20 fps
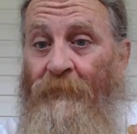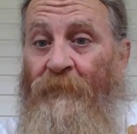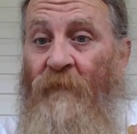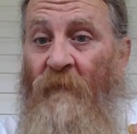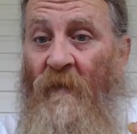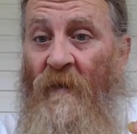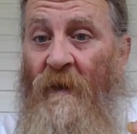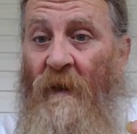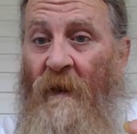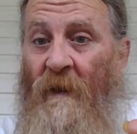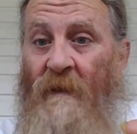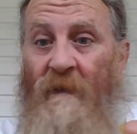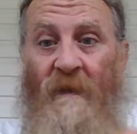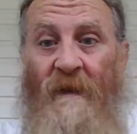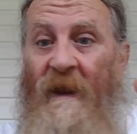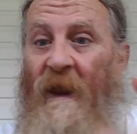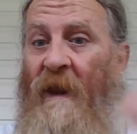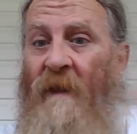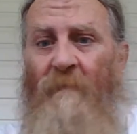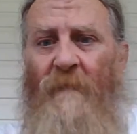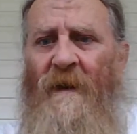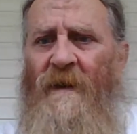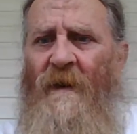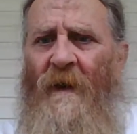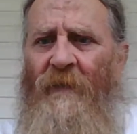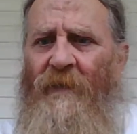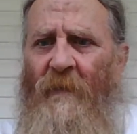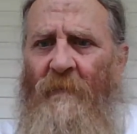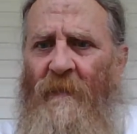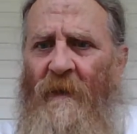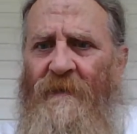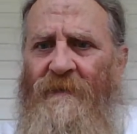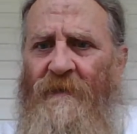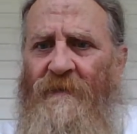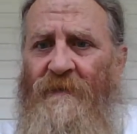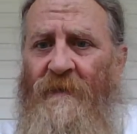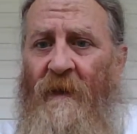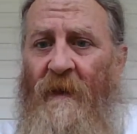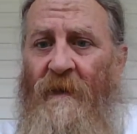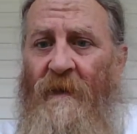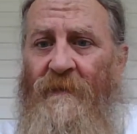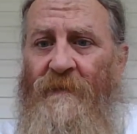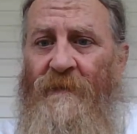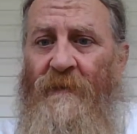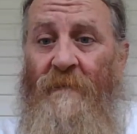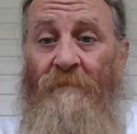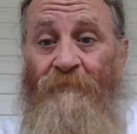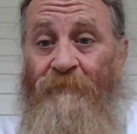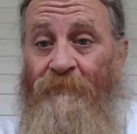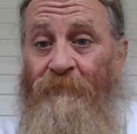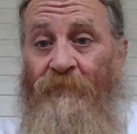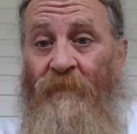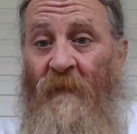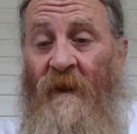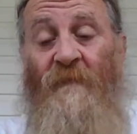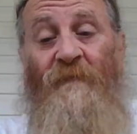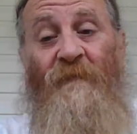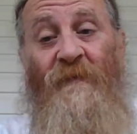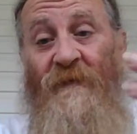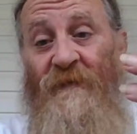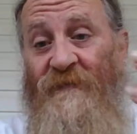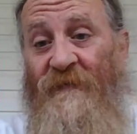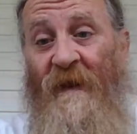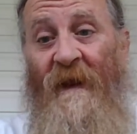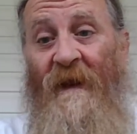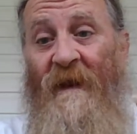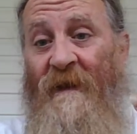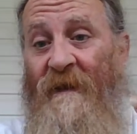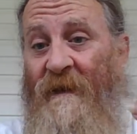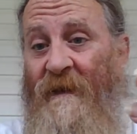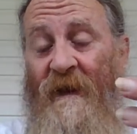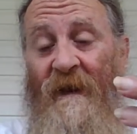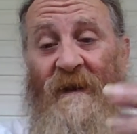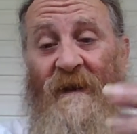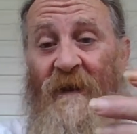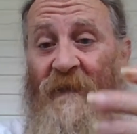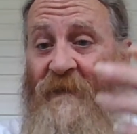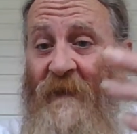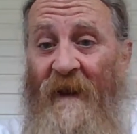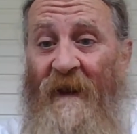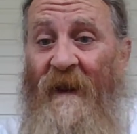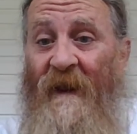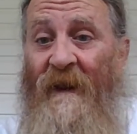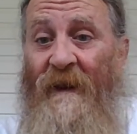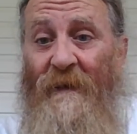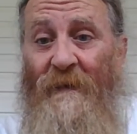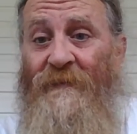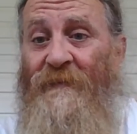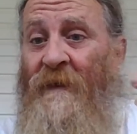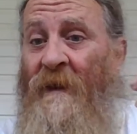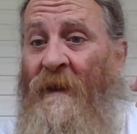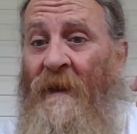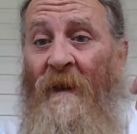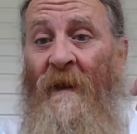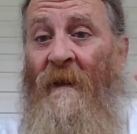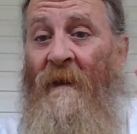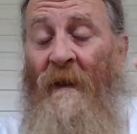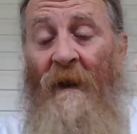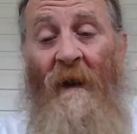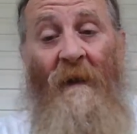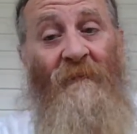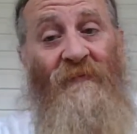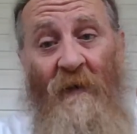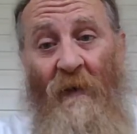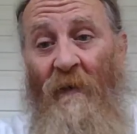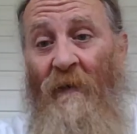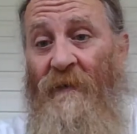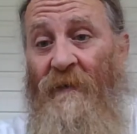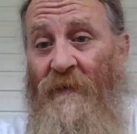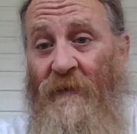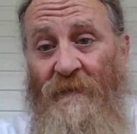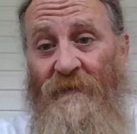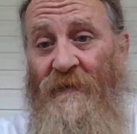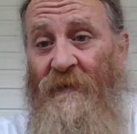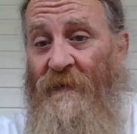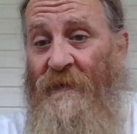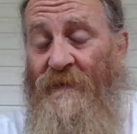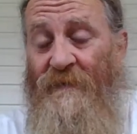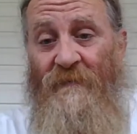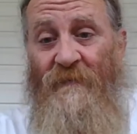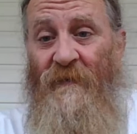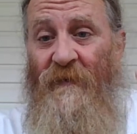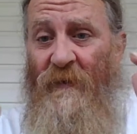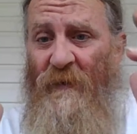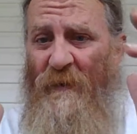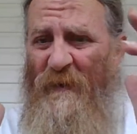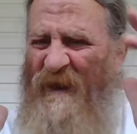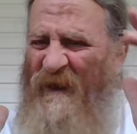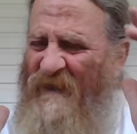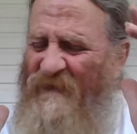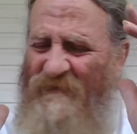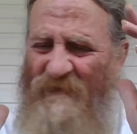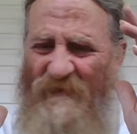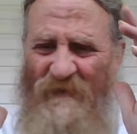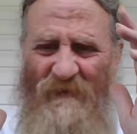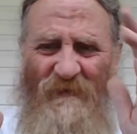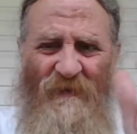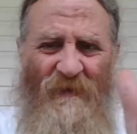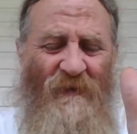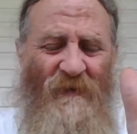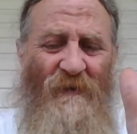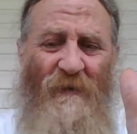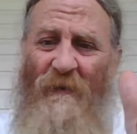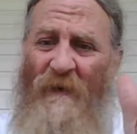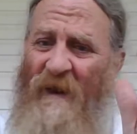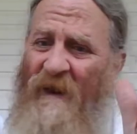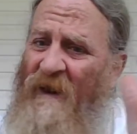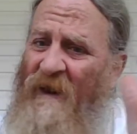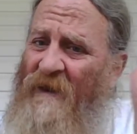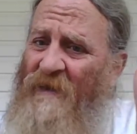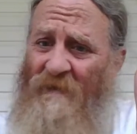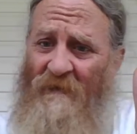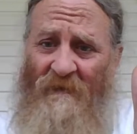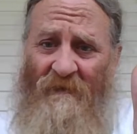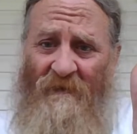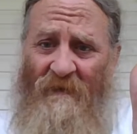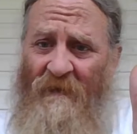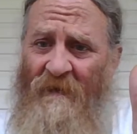Okay, it can't be nothing but the saints. If you say anything else, I'm sorry, you're just you're you're ignorant.